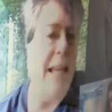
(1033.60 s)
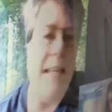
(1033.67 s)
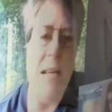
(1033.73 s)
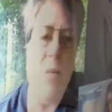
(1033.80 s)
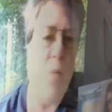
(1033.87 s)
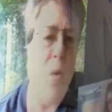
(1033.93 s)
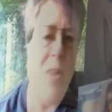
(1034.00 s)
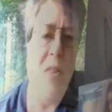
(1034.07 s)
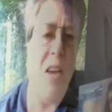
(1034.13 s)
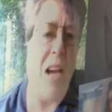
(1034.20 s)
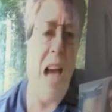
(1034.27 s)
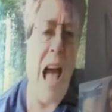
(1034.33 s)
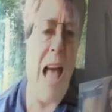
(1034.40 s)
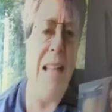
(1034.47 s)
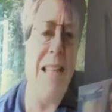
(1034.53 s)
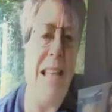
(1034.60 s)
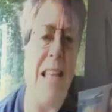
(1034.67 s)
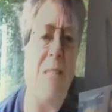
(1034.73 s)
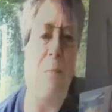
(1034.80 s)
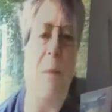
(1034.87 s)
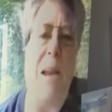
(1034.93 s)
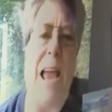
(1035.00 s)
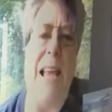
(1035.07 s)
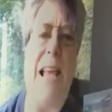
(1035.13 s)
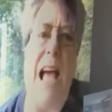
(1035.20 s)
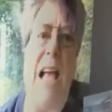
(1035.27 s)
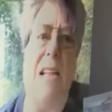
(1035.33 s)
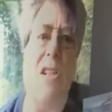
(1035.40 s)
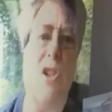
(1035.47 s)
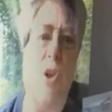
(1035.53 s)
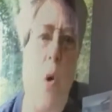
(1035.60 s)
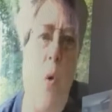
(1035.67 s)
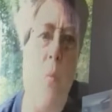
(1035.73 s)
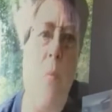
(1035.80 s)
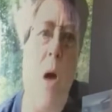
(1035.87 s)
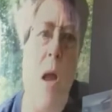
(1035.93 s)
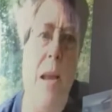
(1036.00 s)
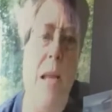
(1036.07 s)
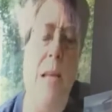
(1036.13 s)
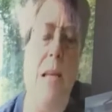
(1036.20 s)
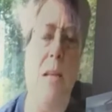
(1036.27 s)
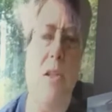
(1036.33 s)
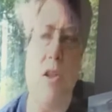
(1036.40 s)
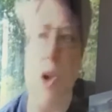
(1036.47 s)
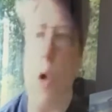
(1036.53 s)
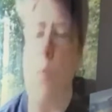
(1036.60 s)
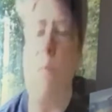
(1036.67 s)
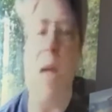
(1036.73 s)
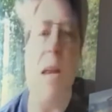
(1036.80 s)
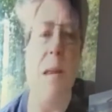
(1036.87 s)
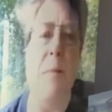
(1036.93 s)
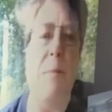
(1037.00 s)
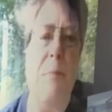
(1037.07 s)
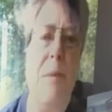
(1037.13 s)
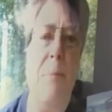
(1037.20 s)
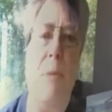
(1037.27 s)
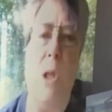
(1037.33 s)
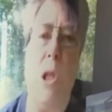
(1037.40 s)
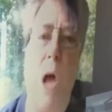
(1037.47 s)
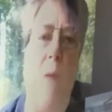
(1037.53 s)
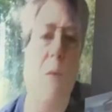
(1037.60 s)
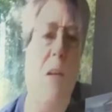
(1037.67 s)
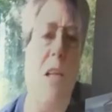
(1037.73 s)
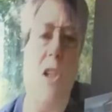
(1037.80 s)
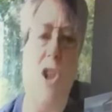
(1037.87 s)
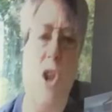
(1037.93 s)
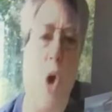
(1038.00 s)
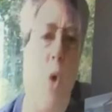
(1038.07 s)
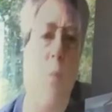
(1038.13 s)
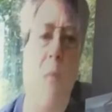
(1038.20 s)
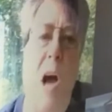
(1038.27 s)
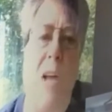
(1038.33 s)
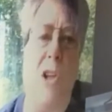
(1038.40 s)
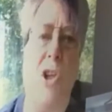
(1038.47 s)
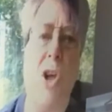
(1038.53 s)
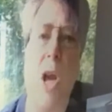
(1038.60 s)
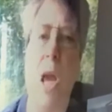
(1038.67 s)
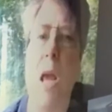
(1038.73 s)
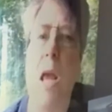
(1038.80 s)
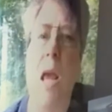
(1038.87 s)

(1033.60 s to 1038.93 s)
And I didn't win the contest, but I got so many people loved it so much.